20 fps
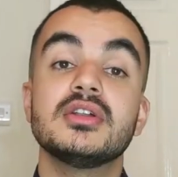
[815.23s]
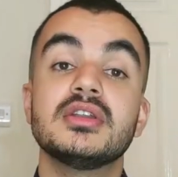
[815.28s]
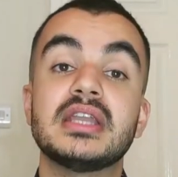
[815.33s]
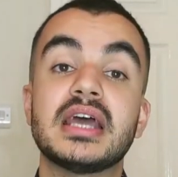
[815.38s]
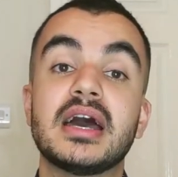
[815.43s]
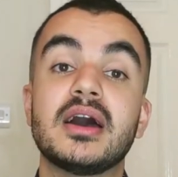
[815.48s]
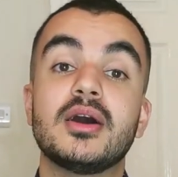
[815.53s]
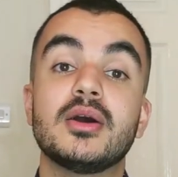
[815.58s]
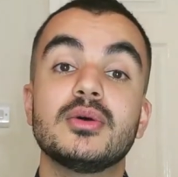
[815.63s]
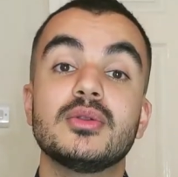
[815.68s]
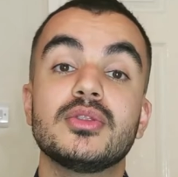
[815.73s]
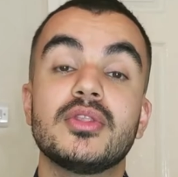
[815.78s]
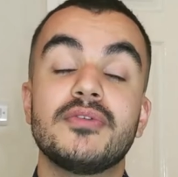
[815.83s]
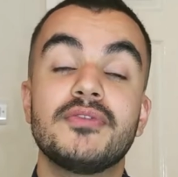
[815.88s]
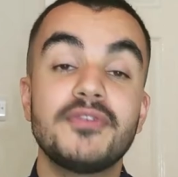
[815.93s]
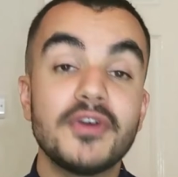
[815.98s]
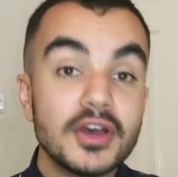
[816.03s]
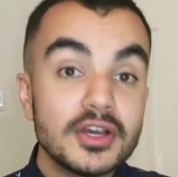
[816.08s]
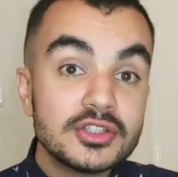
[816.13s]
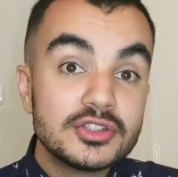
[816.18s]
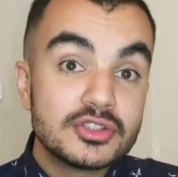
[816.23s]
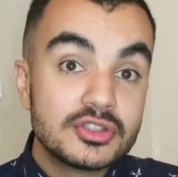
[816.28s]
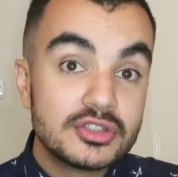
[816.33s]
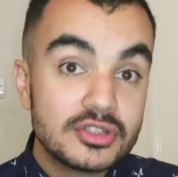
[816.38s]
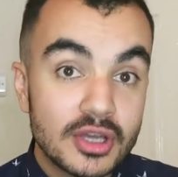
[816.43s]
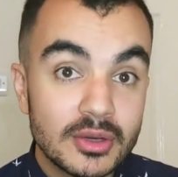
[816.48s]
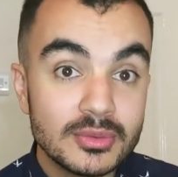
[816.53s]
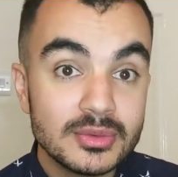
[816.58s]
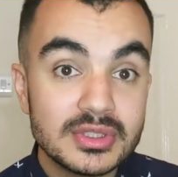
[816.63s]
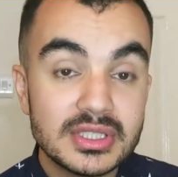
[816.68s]
Now, the first
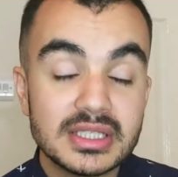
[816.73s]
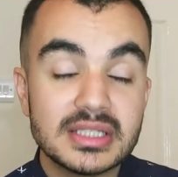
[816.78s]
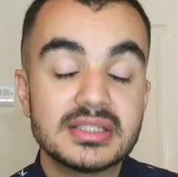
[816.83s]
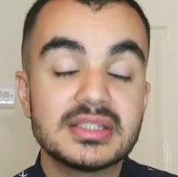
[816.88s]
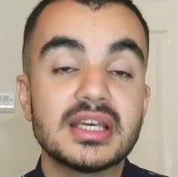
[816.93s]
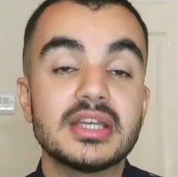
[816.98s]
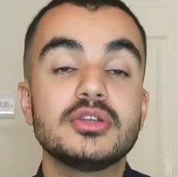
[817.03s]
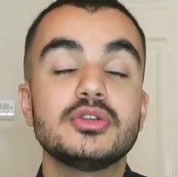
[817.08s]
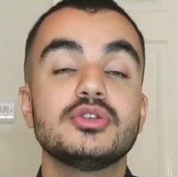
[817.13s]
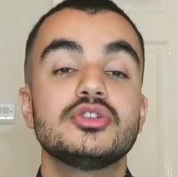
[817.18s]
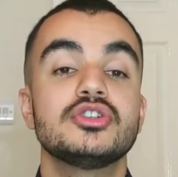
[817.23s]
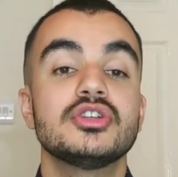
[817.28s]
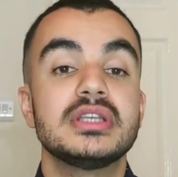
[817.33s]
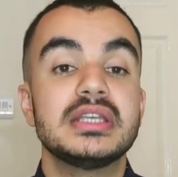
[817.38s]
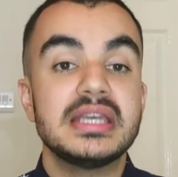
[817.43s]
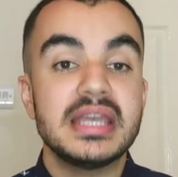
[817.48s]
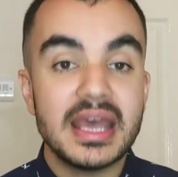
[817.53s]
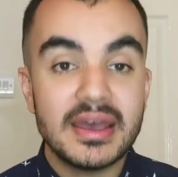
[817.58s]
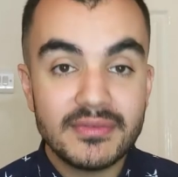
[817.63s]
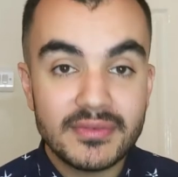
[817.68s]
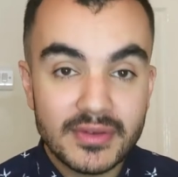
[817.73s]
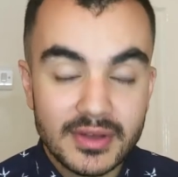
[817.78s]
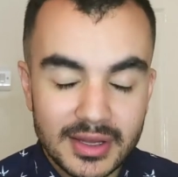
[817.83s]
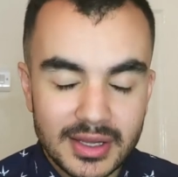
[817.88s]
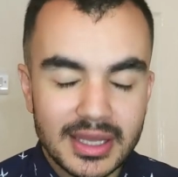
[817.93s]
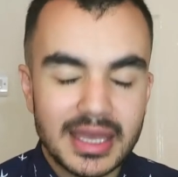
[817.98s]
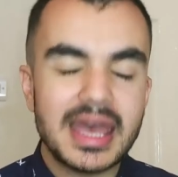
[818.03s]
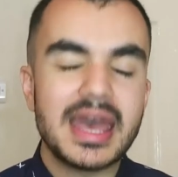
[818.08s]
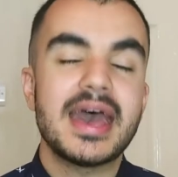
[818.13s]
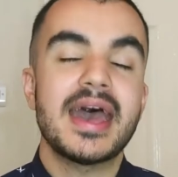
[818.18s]
don't is that you should
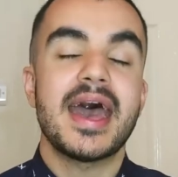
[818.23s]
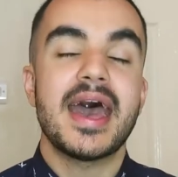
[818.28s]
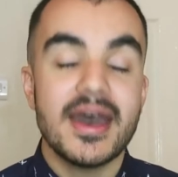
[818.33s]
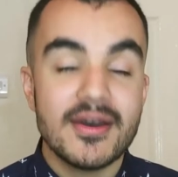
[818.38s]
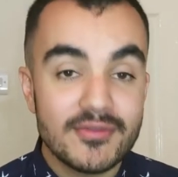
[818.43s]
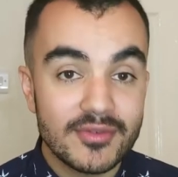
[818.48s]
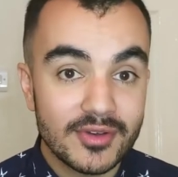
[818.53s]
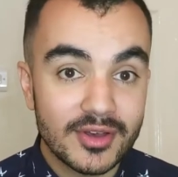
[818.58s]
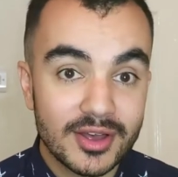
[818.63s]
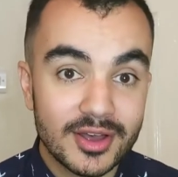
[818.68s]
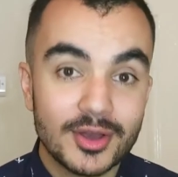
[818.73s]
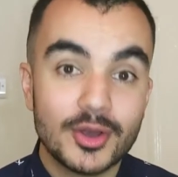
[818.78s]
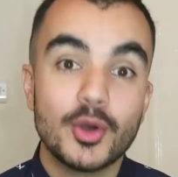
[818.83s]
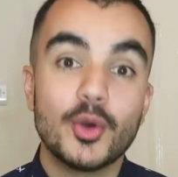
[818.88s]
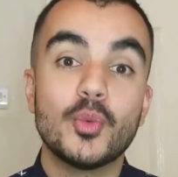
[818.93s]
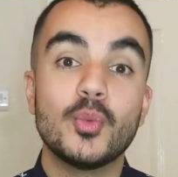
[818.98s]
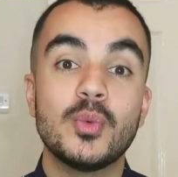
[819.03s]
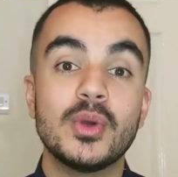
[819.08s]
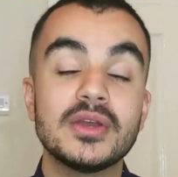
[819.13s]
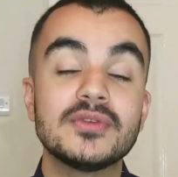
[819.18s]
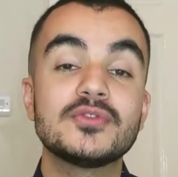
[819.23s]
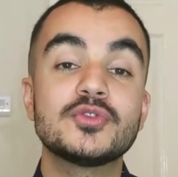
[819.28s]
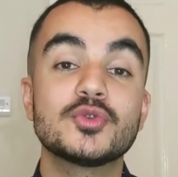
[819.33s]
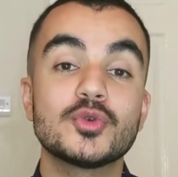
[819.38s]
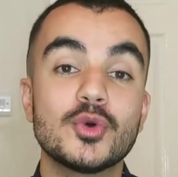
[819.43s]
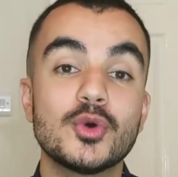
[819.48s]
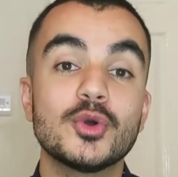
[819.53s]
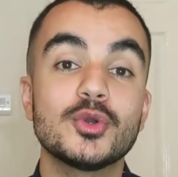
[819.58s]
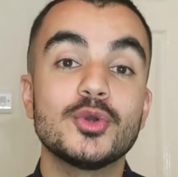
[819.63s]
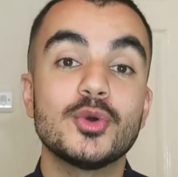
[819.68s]
never, ever
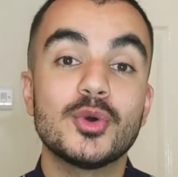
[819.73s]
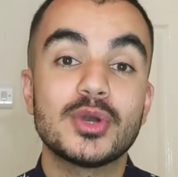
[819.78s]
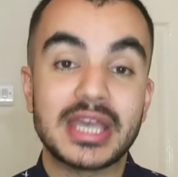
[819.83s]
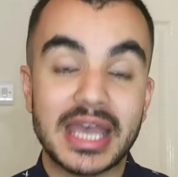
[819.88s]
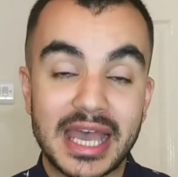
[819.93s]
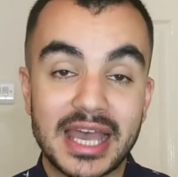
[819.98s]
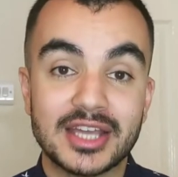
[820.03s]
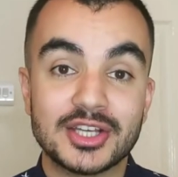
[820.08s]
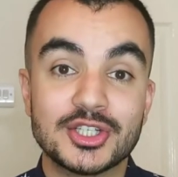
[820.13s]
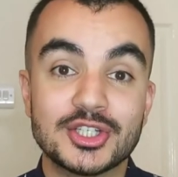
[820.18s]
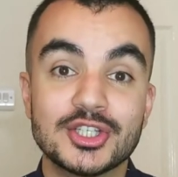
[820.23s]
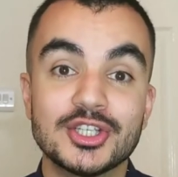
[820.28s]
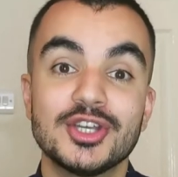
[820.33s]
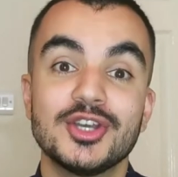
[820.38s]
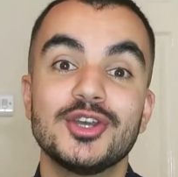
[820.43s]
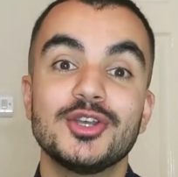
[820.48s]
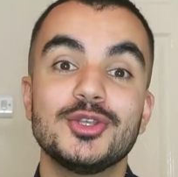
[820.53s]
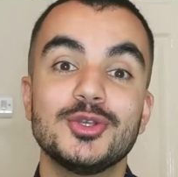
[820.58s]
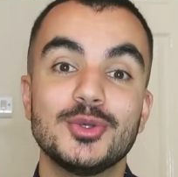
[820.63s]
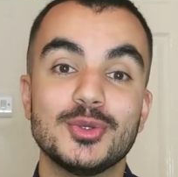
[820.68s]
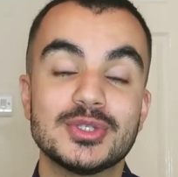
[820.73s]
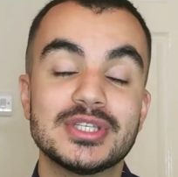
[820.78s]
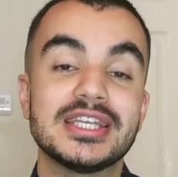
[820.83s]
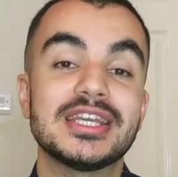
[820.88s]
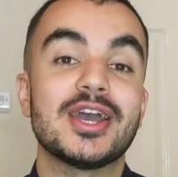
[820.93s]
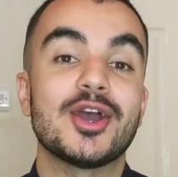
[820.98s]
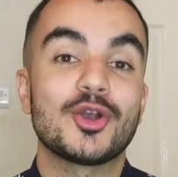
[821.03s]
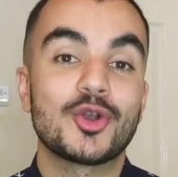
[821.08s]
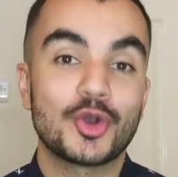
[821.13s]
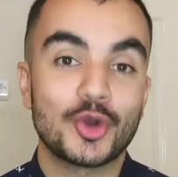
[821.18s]
withdraw your cash
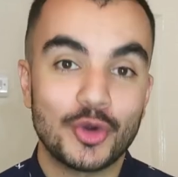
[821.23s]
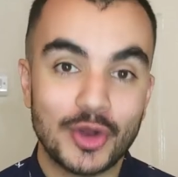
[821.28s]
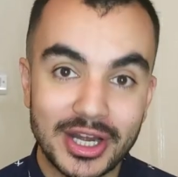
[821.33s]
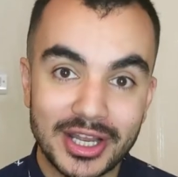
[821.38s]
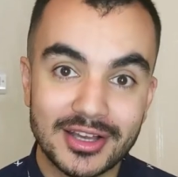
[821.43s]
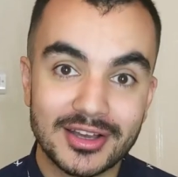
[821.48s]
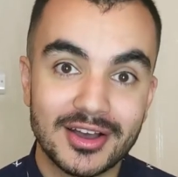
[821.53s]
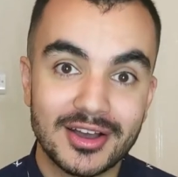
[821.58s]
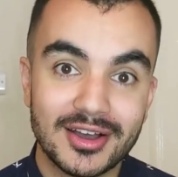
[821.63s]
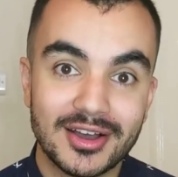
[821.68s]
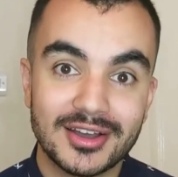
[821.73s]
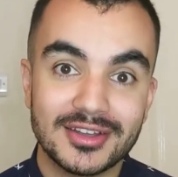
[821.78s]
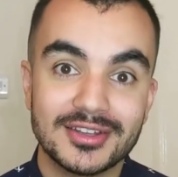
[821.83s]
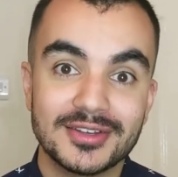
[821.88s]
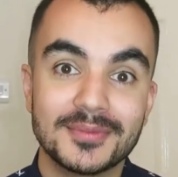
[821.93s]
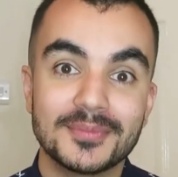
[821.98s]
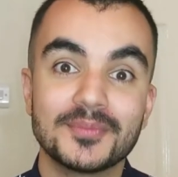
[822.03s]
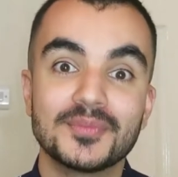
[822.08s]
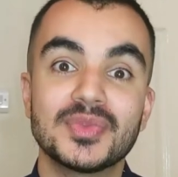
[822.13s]
using a credit card.